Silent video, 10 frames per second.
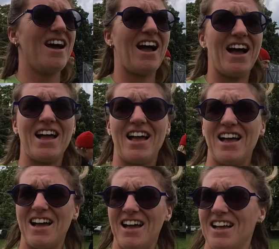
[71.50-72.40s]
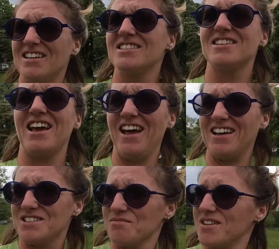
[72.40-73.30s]
and
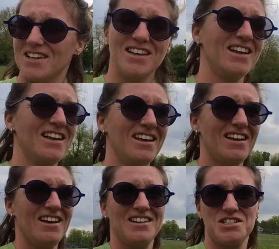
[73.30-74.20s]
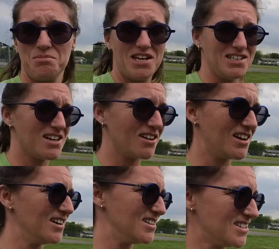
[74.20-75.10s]
some kids
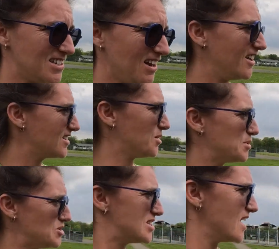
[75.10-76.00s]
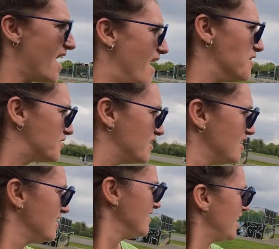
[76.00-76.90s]
looking at us like WTF.
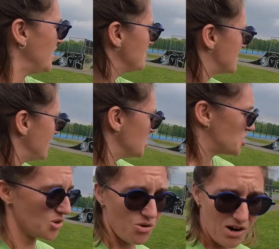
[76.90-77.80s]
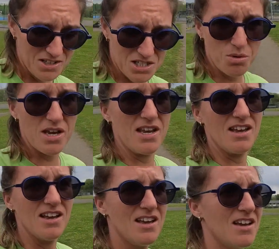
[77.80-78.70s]
That was it, short and sweet.
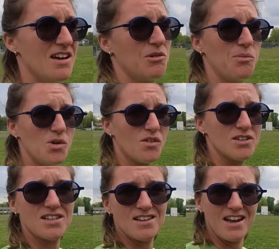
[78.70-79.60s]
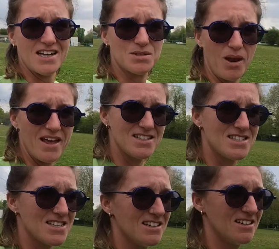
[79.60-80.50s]
We'll move on to the next
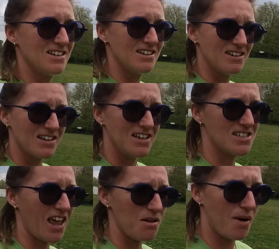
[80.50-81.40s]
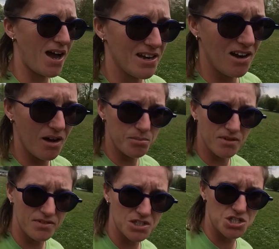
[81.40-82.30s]
place. Kid's getting padded up.
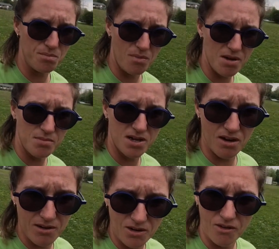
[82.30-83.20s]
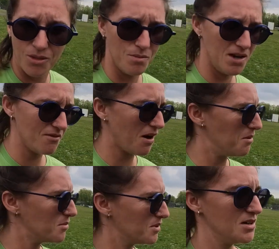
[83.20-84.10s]
I think she might be going on the mini
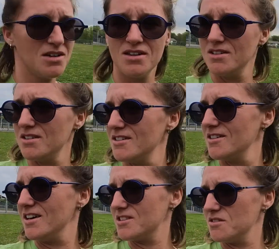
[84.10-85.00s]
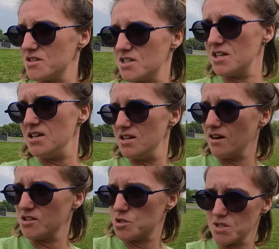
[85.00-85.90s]
ramp. I don't see.
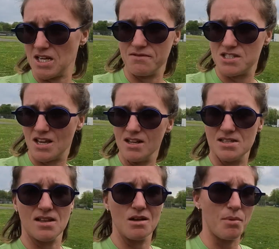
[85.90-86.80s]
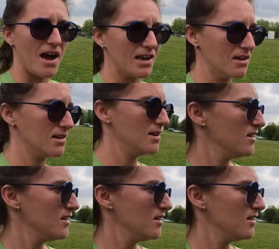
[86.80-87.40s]
Oh, she must have skates in the bag,